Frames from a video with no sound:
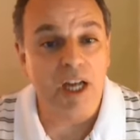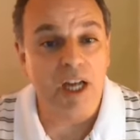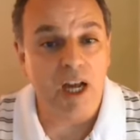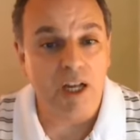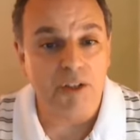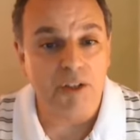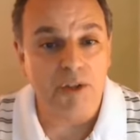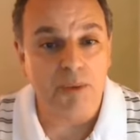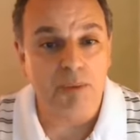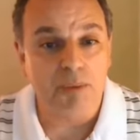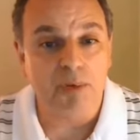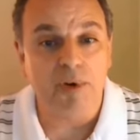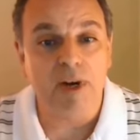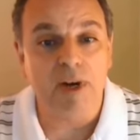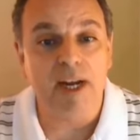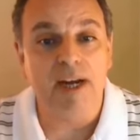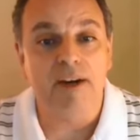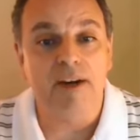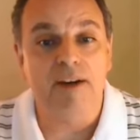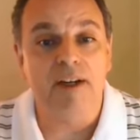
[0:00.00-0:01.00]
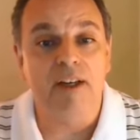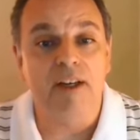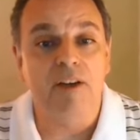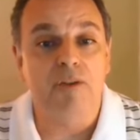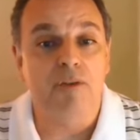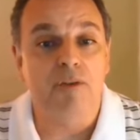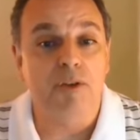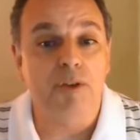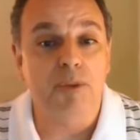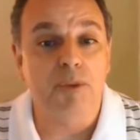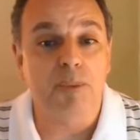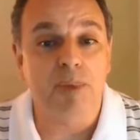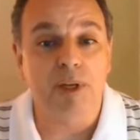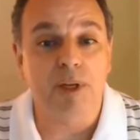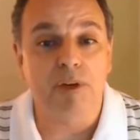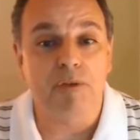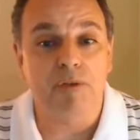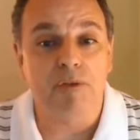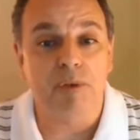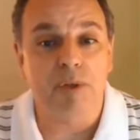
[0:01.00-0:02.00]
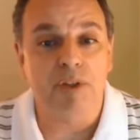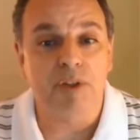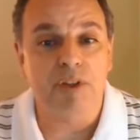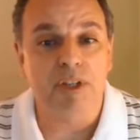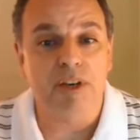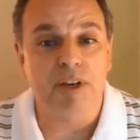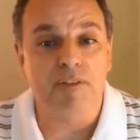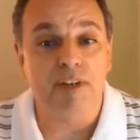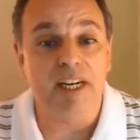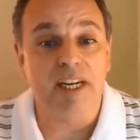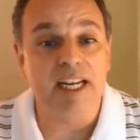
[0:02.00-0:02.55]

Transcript: unto prayer, 1 Peter 4:7.